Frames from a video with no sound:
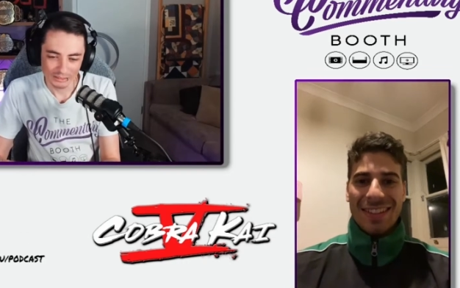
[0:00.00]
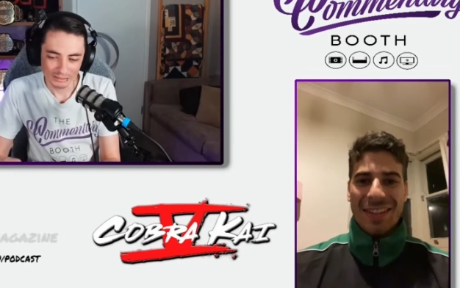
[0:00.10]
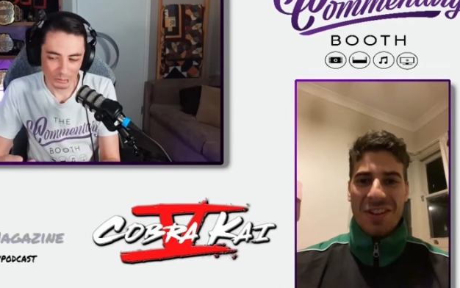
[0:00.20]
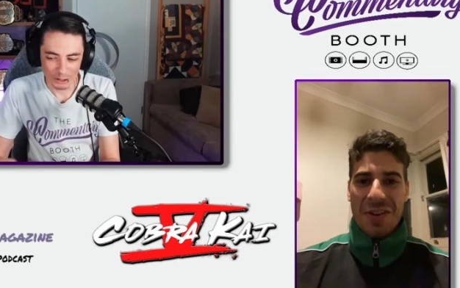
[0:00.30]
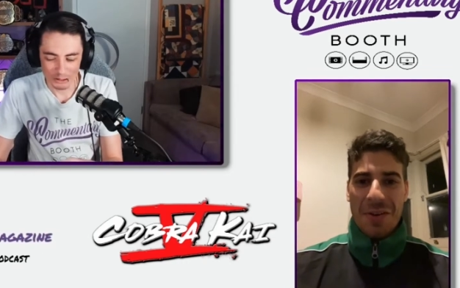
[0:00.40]

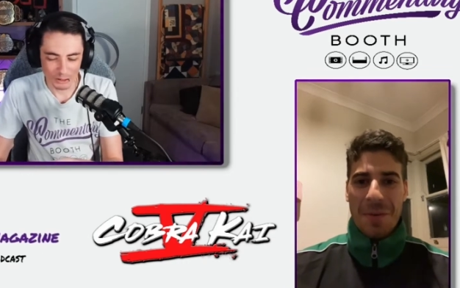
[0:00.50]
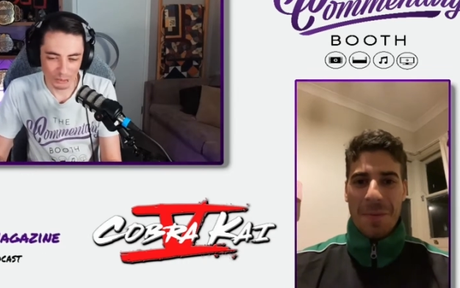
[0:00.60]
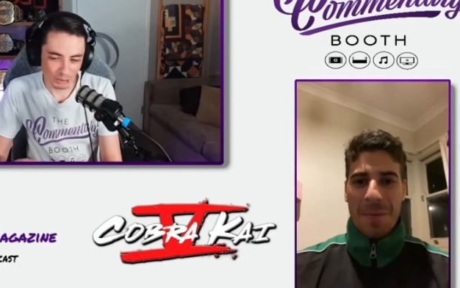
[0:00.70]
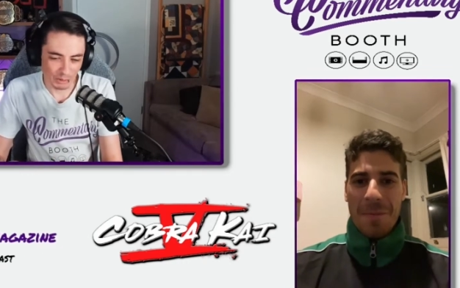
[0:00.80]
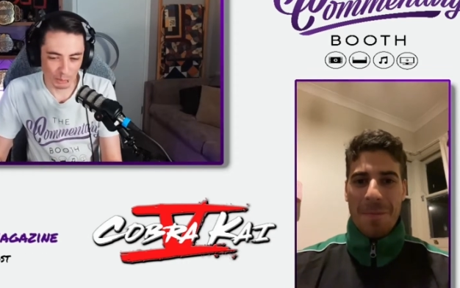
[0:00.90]
Speaker 1: we just don't
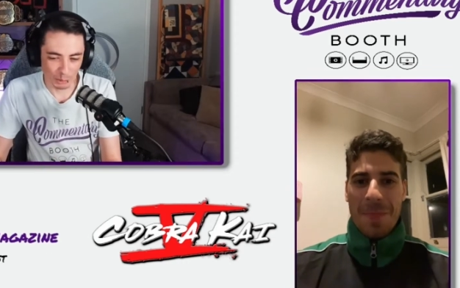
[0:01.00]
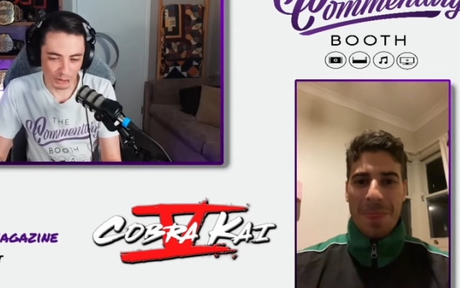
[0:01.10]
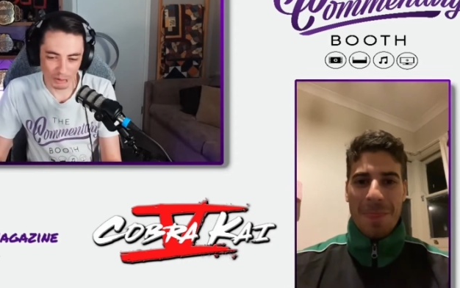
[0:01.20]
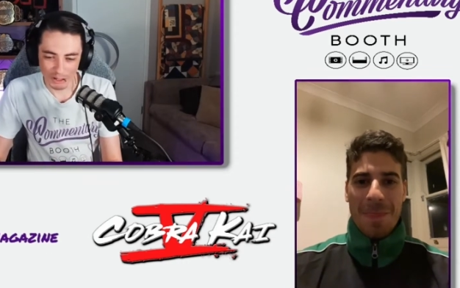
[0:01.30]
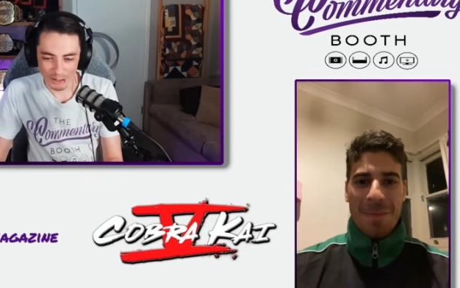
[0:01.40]
want to be
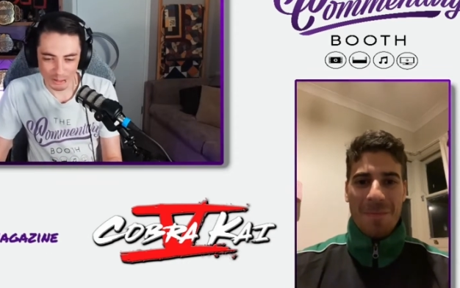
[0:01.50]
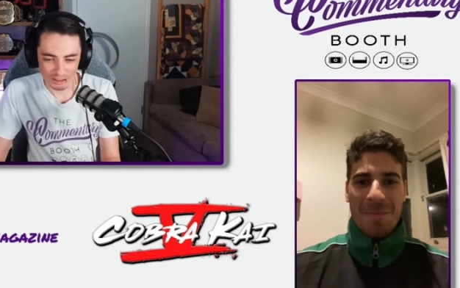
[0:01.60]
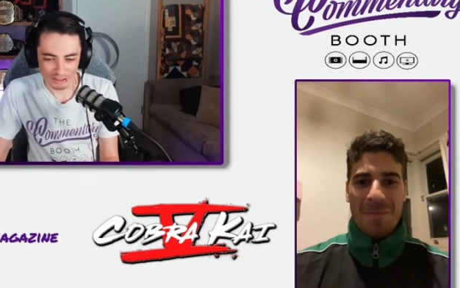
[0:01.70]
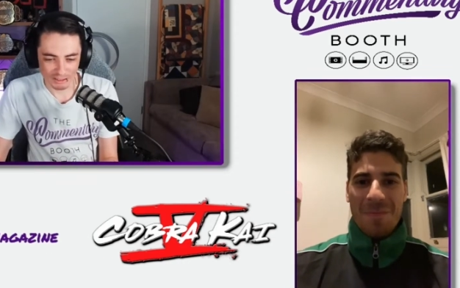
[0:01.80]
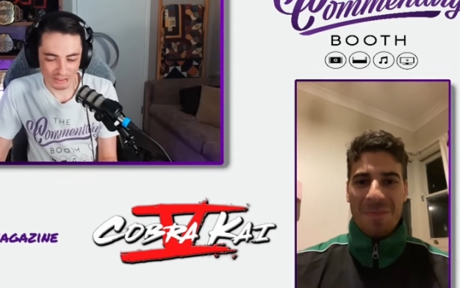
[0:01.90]
bullied by the other
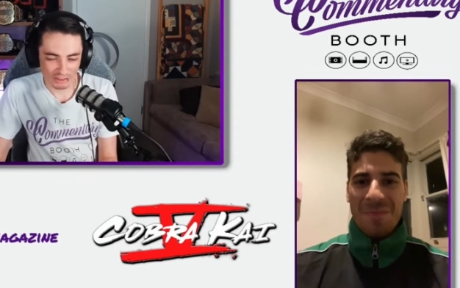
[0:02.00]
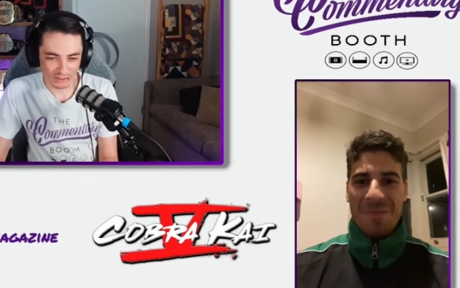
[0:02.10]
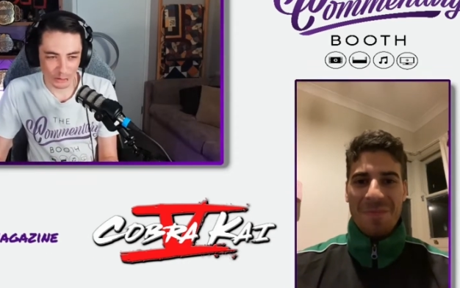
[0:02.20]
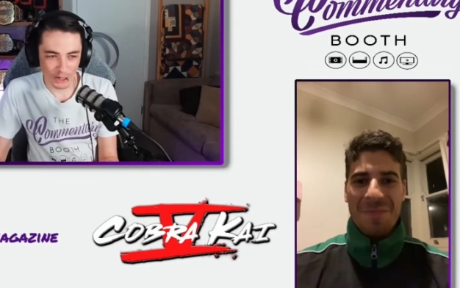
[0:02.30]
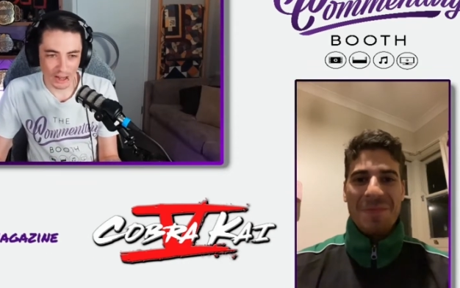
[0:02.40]
kids
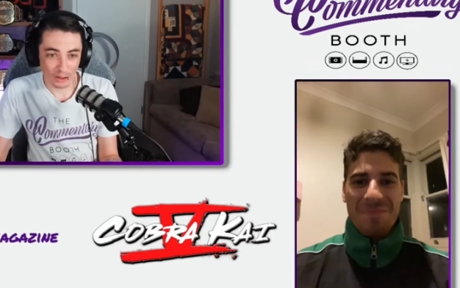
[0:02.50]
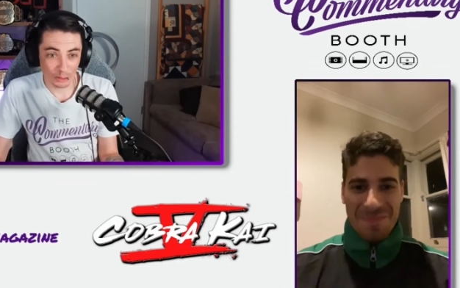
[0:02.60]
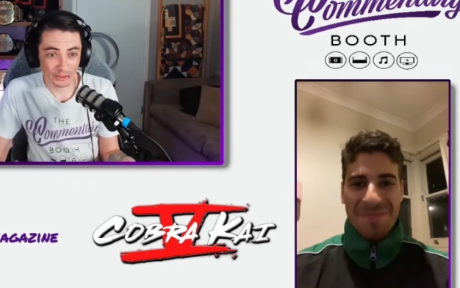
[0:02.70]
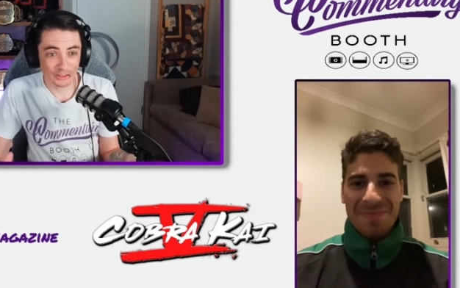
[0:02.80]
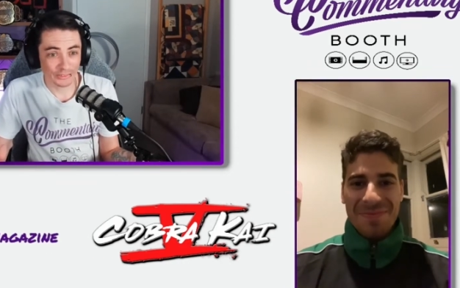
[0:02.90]
to now
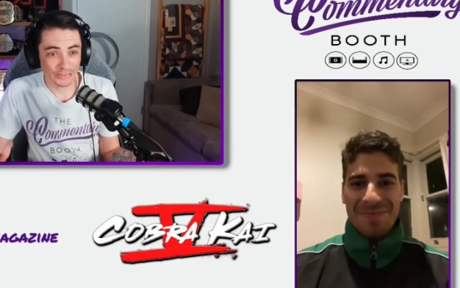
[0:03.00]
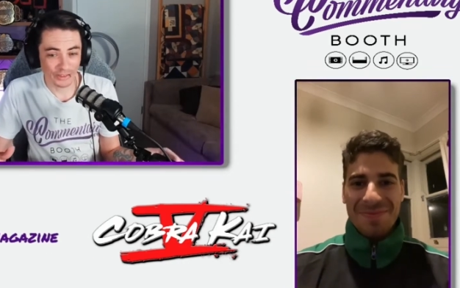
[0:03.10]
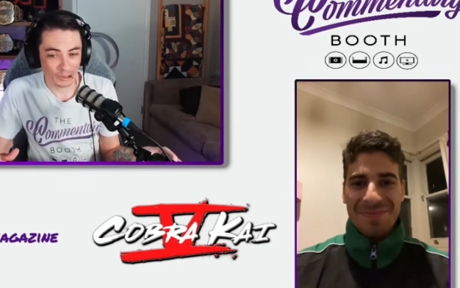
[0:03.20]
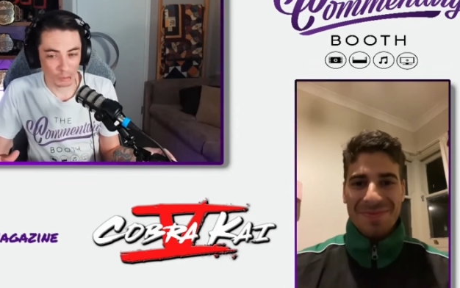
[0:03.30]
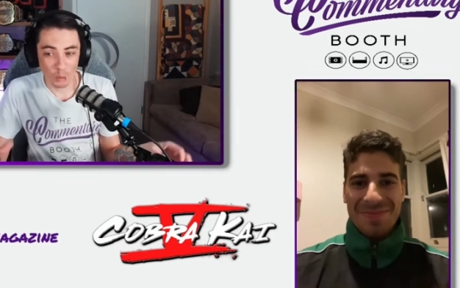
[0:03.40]
this is
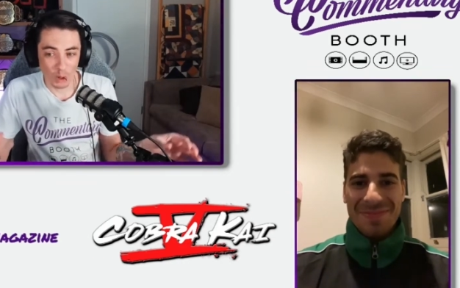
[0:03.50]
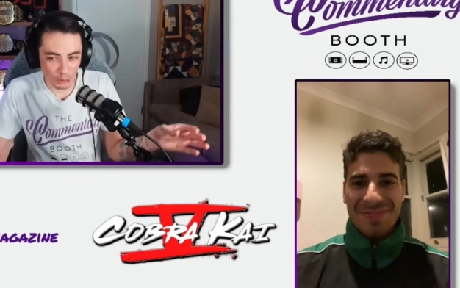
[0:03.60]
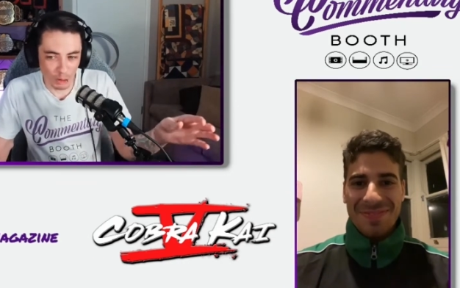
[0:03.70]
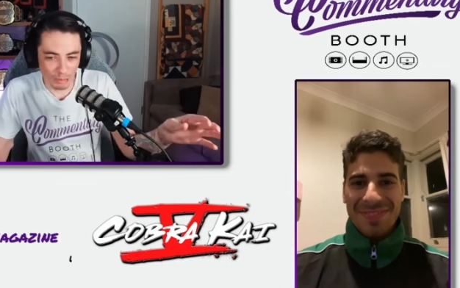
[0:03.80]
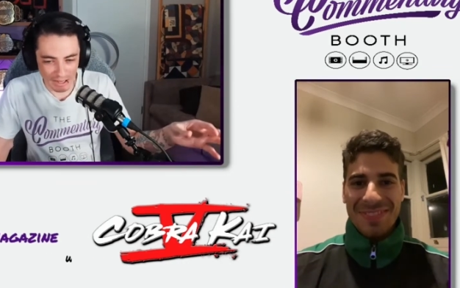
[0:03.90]
like
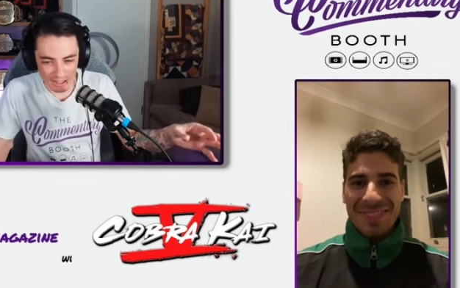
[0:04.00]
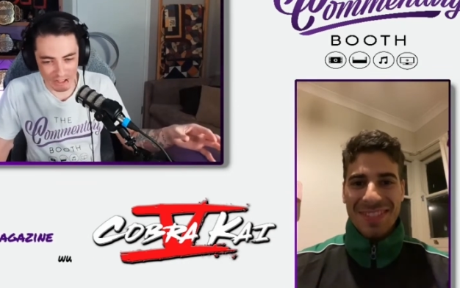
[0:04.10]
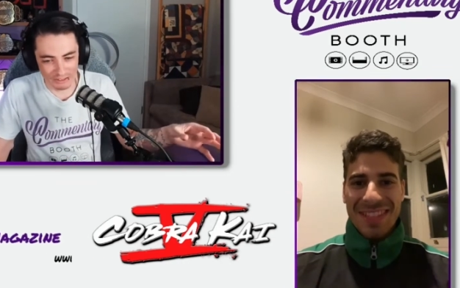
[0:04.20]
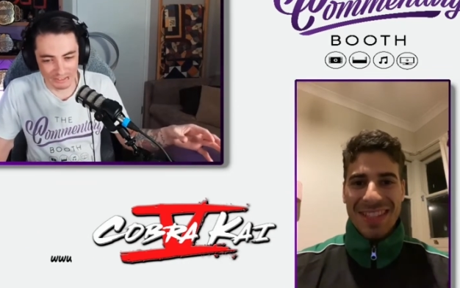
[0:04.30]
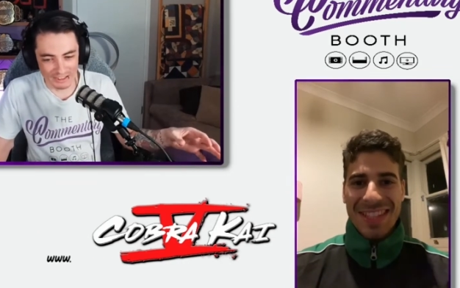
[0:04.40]
world
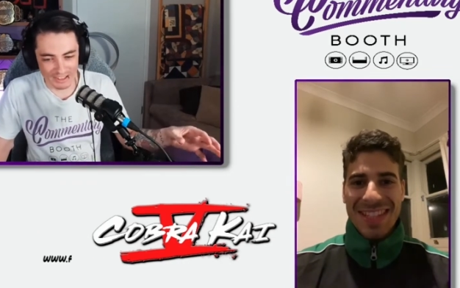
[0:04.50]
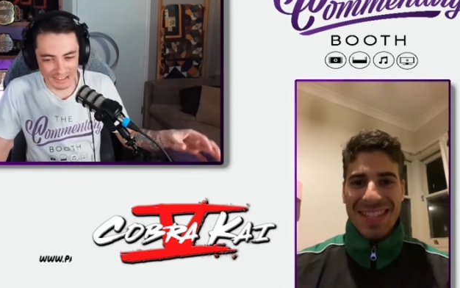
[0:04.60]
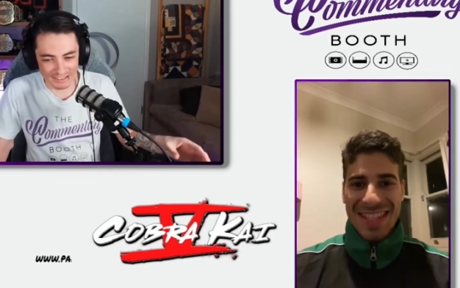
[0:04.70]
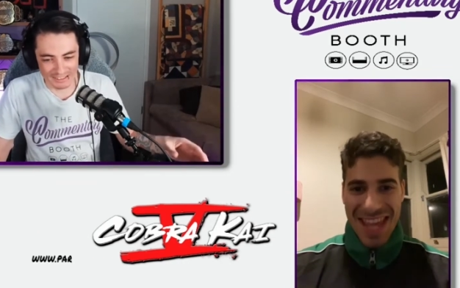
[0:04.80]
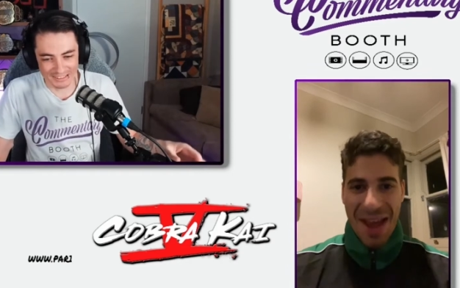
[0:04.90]
domination
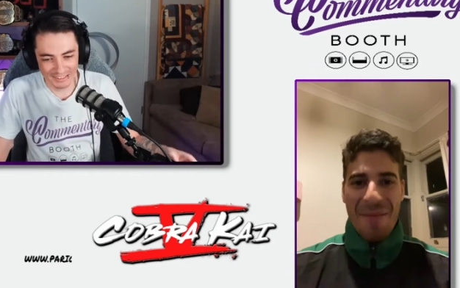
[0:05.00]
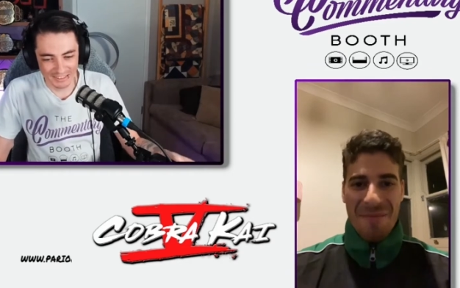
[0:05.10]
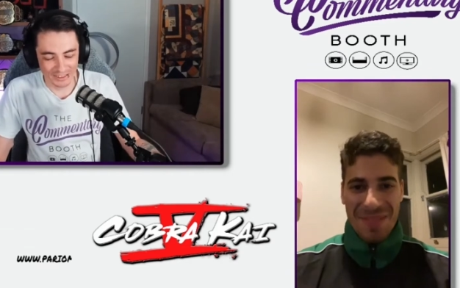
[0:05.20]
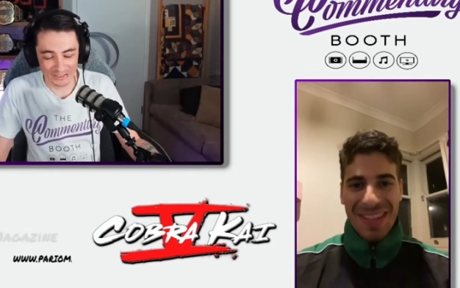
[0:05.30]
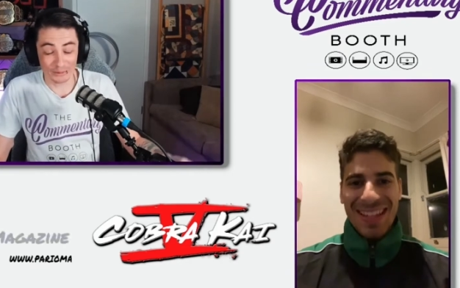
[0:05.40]
states. Yeah.
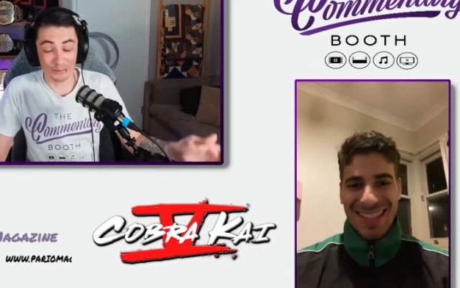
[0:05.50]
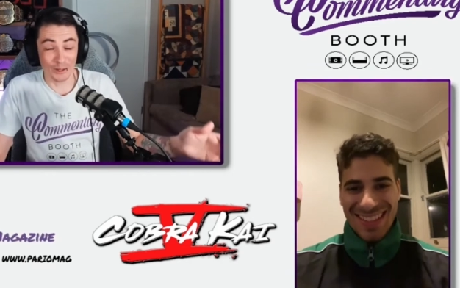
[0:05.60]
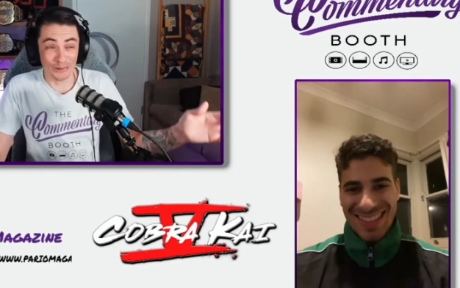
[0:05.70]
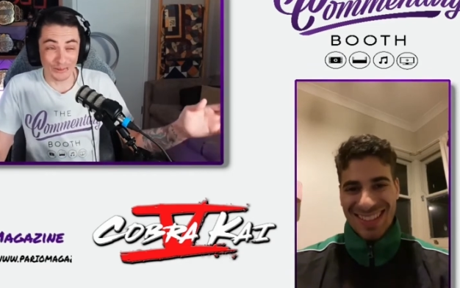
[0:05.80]
I was like, whoa,